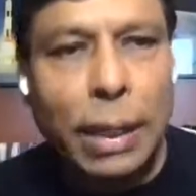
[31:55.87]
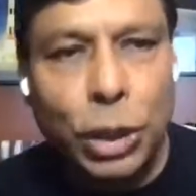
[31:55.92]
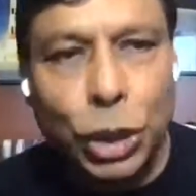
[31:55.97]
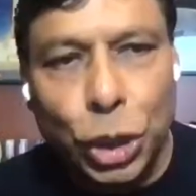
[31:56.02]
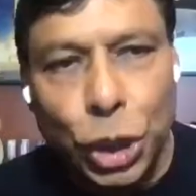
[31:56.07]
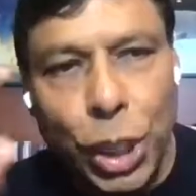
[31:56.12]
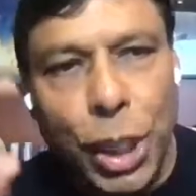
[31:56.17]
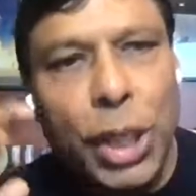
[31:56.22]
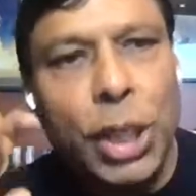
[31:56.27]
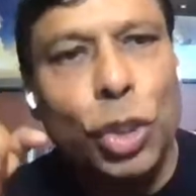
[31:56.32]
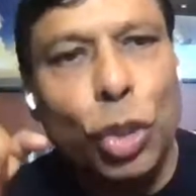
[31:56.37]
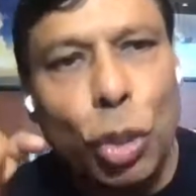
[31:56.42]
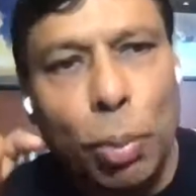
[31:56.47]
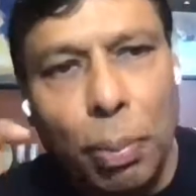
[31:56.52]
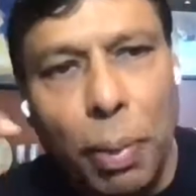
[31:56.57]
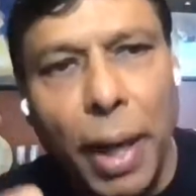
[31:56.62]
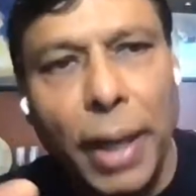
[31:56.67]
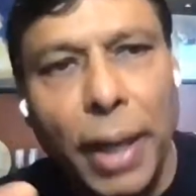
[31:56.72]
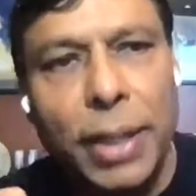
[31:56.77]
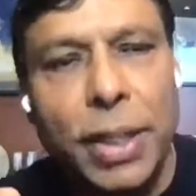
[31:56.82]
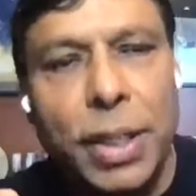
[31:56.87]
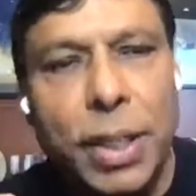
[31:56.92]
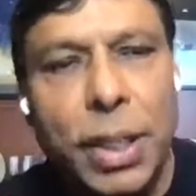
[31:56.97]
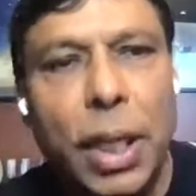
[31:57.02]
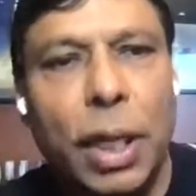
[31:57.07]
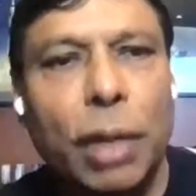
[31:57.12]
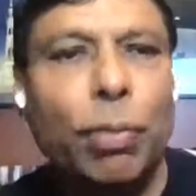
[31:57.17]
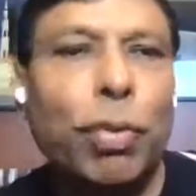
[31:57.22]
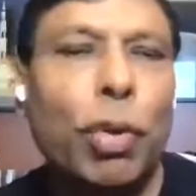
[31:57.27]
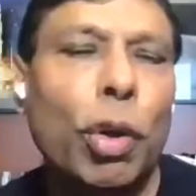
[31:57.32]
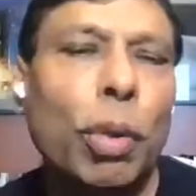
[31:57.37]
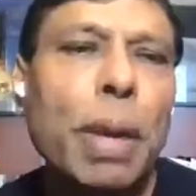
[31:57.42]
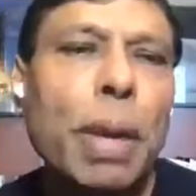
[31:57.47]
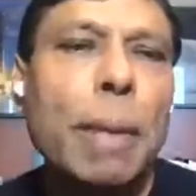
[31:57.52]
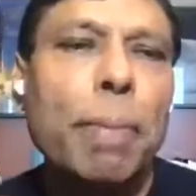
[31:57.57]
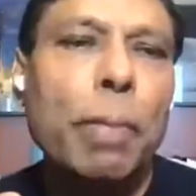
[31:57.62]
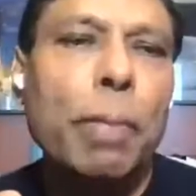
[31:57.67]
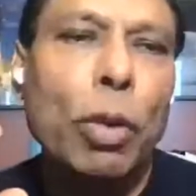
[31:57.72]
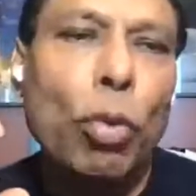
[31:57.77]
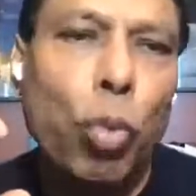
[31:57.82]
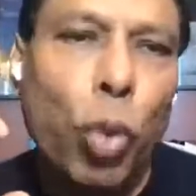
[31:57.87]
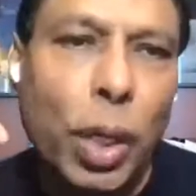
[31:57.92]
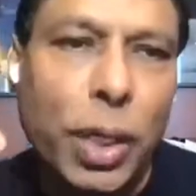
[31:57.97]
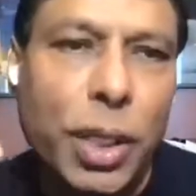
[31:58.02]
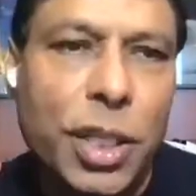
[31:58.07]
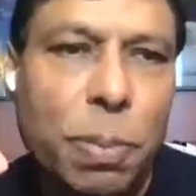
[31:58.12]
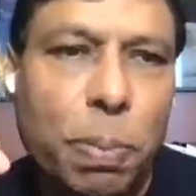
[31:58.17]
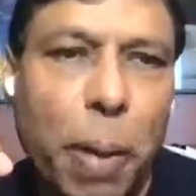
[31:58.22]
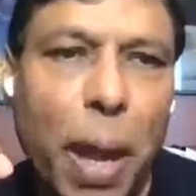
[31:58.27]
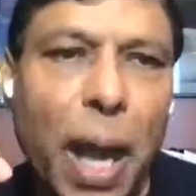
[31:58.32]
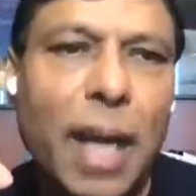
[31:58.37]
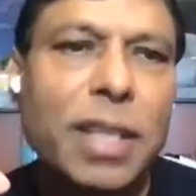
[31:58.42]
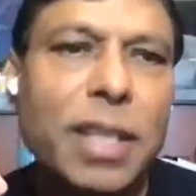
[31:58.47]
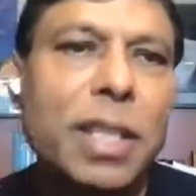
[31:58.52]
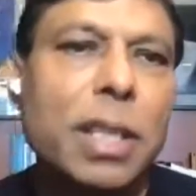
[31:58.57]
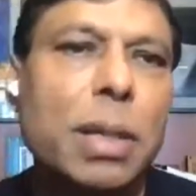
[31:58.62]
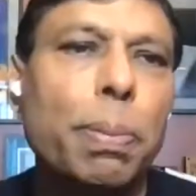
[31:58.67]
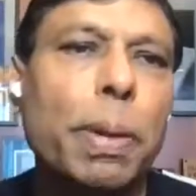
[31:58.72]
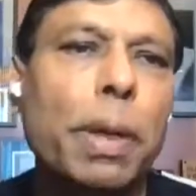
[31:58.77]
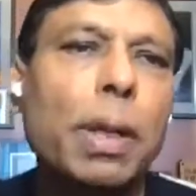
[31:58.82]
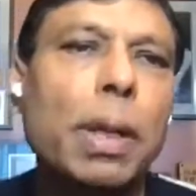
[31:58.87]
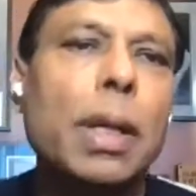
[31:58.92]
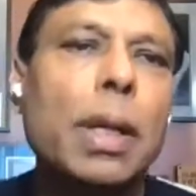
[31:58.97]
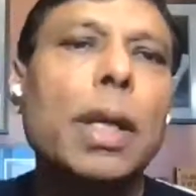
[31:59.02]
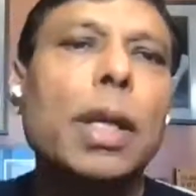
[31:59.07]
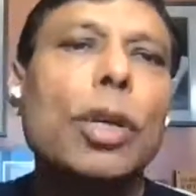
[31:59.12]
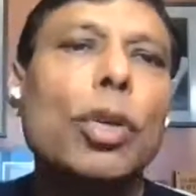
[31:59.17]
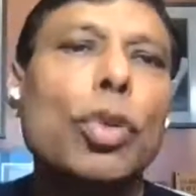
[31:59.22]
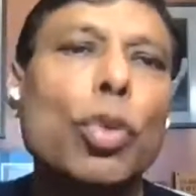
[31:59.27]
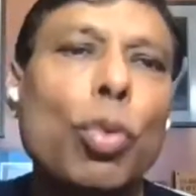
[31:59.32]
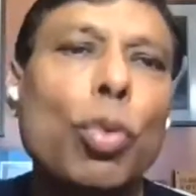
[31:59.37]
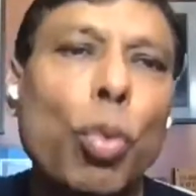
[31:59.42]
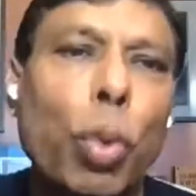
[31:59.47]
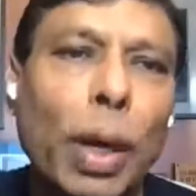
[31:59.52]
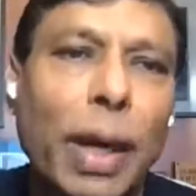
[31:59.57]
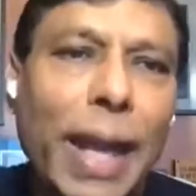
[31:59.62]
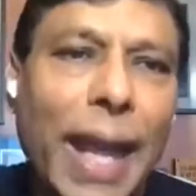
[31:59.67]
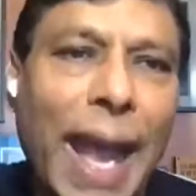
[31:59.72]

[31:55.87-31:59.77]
change your mindset from what is possible to what